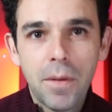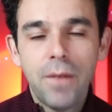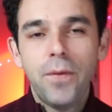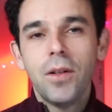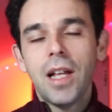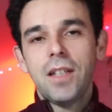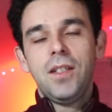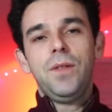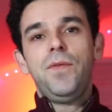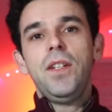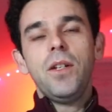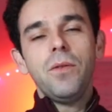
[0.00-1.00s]
If you like
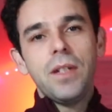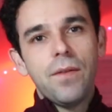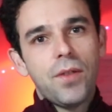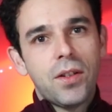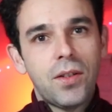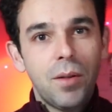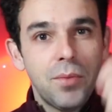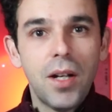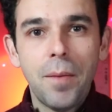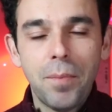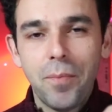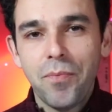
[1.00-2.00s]
this video, give it a thumbs
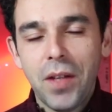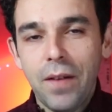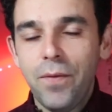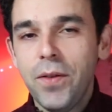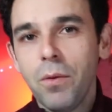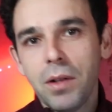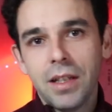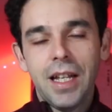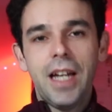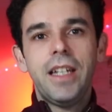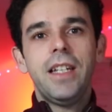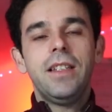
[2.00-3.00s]
up. If you don't
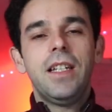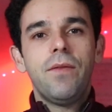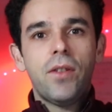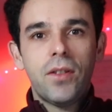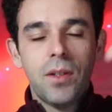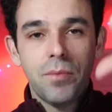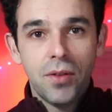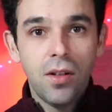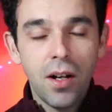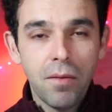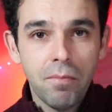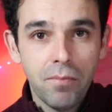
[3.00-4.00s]
like it, give it a thumbs
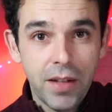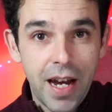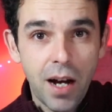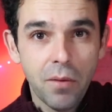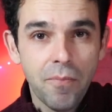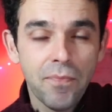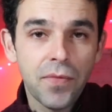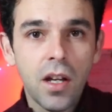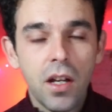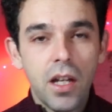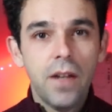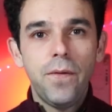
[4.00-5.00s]
down.
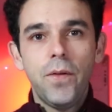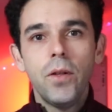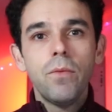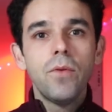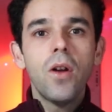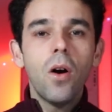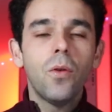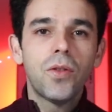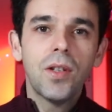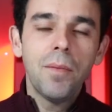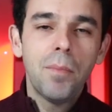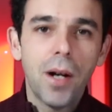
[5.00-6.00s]
If you know
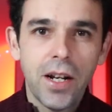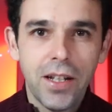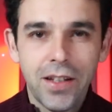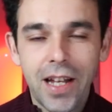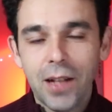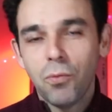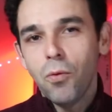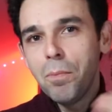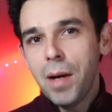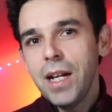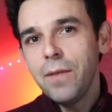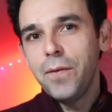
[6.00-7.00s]
somebody that will
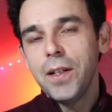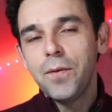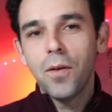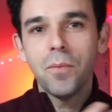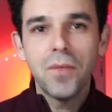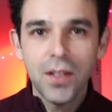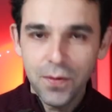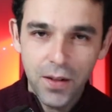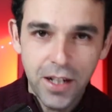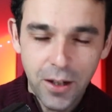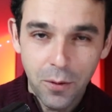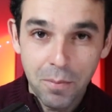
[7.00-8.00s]
benefit from this
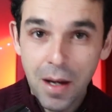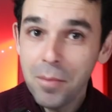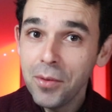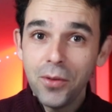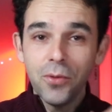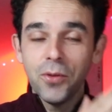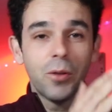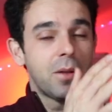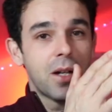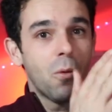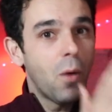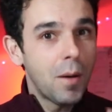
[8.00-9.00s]
video, maybe they're
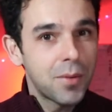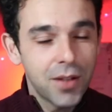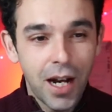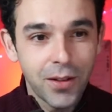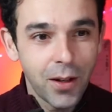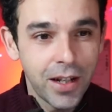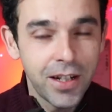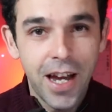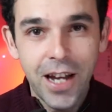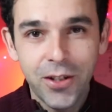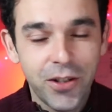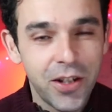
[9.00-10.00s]
doing a website in
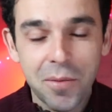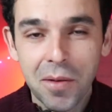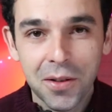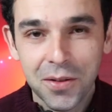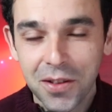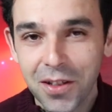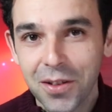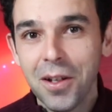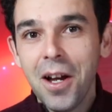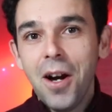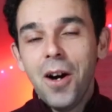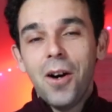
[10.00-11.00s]
HTML
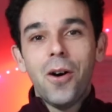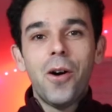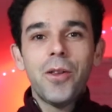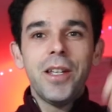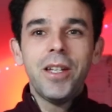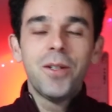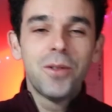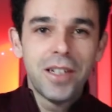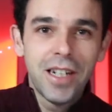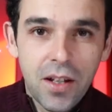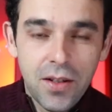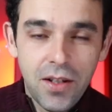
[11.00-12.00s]
still, or they're
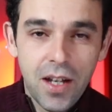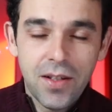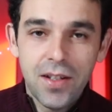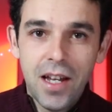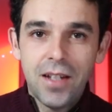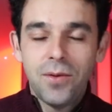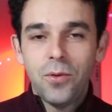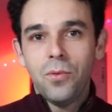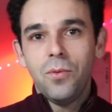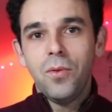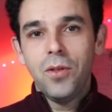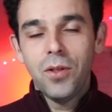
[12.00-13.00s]
using CSS
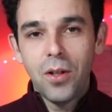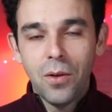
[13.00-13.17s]
to, you